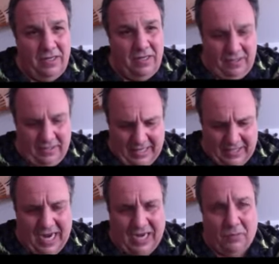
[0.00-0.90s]

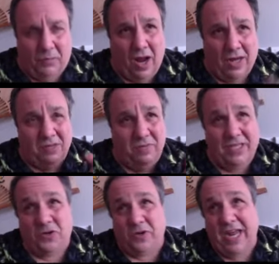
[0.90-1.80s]
Satire
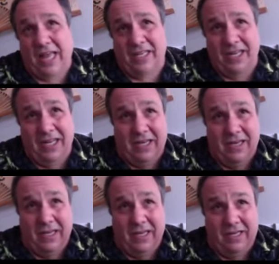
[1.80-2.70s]
approximates reality.
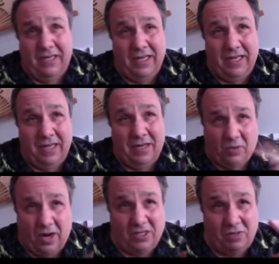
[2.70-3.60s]
It
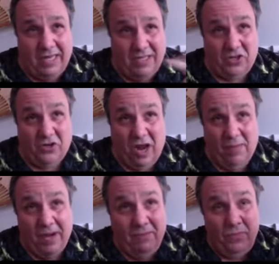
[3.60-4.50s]
approximates a drama.